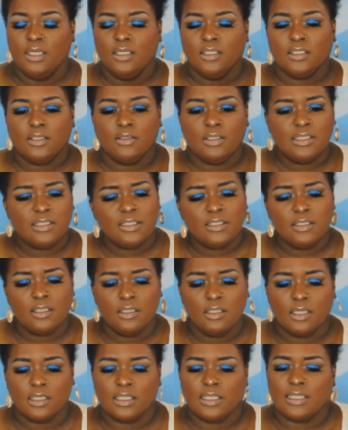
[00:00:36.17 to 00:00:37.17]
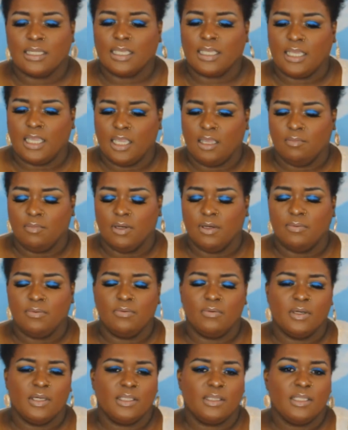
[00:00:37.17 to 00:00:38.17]
So this is the look that I came
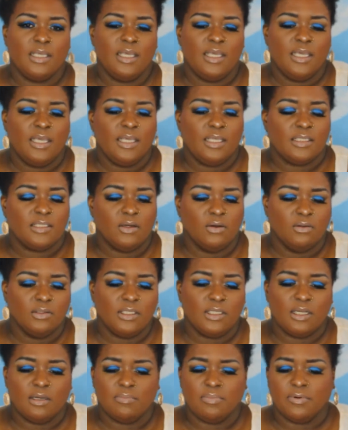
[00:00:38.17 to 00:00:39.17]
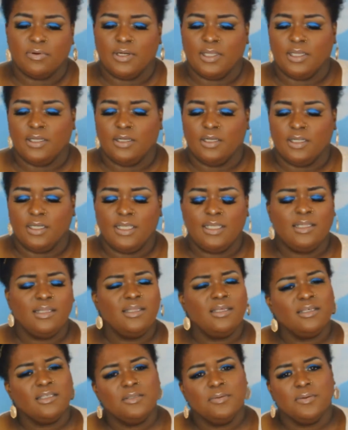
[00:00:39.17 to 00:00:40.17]
up with. It's holding up pretty good. It
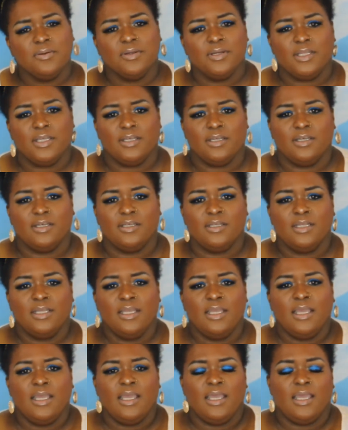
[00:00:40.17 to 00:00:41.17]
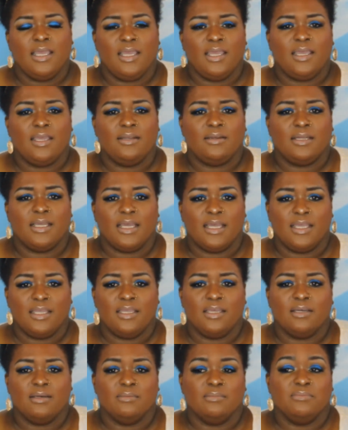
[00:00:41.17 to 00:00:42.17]
looks pretty good. And I
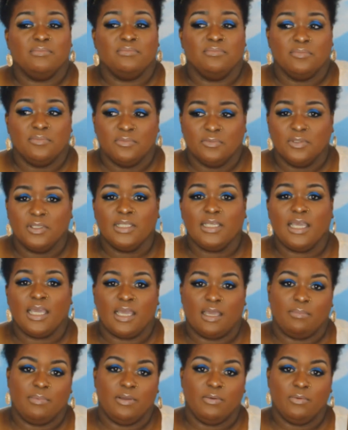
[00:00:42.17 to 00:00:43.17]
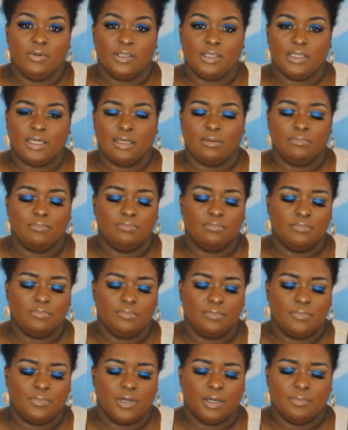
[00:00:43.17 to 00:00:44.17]
am really happy with it. I'll
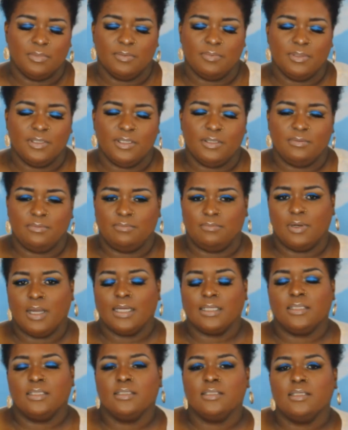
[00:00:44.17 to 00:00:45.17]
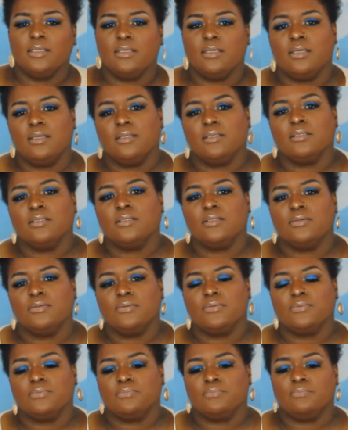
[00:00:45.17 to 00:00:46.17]
probably rock this again
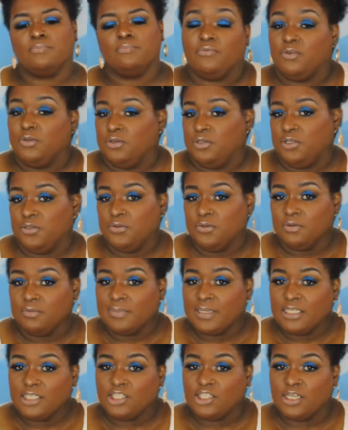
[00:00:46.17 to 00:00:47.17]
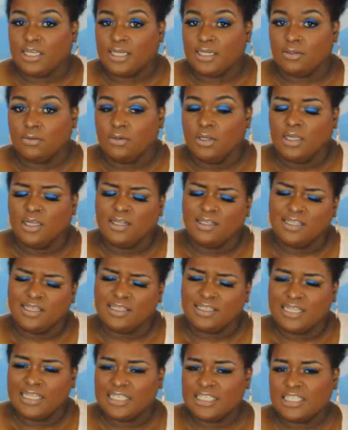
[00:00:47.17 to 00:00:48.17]
soon. If you're new to my channel,
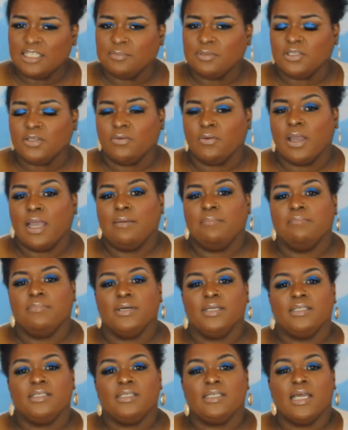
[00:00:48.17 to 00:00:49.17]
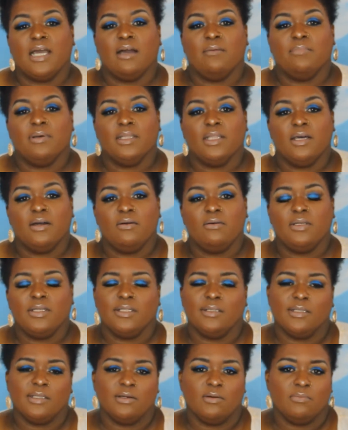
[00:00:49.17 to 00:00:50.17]
click that subscribe button down below and
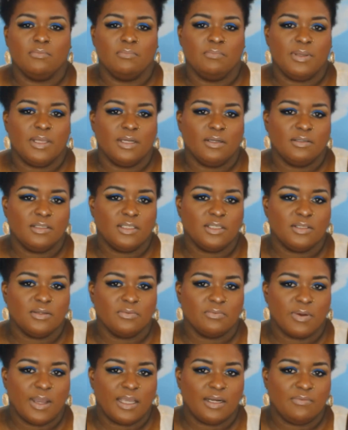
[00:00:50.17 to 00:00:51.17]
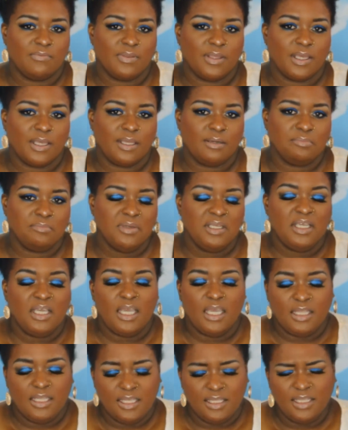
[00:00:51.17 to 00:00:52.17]
a little bell to the right of that.
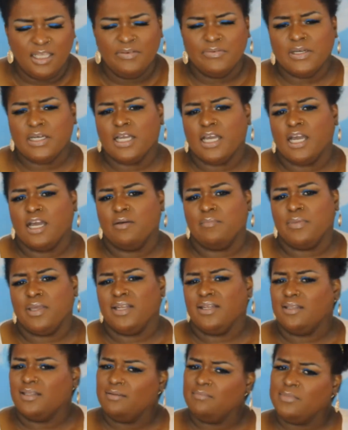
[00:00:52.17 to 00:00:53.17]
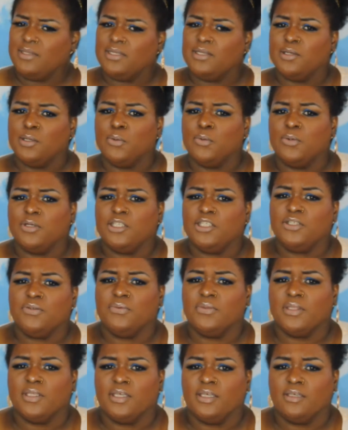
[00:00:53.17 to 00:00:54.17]
And then leave a comment. Let me know what you
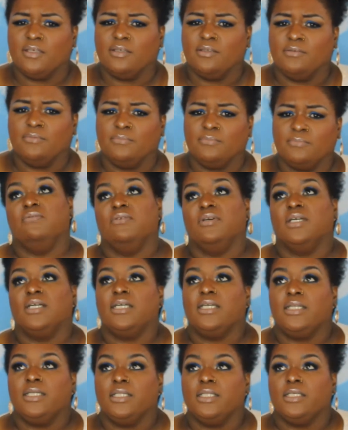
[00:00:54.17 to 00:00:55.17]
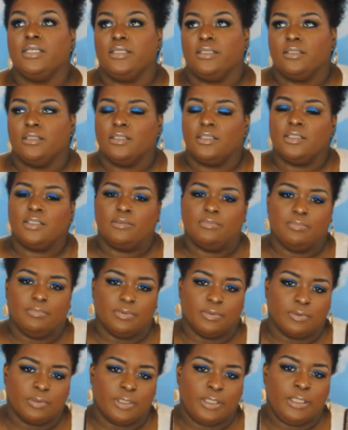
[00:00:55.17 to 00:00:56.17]
think. Finally,
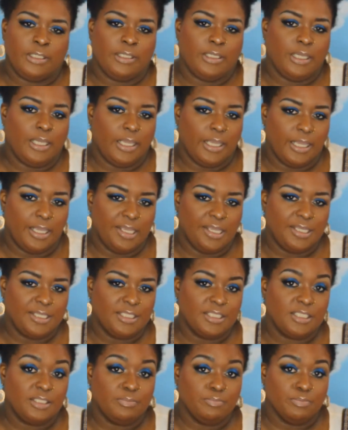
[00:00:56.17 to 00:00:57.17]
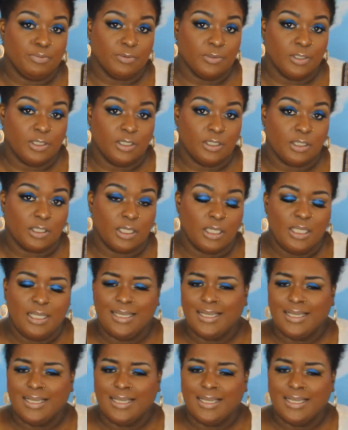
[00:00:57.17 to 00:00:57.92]
spring has sprung.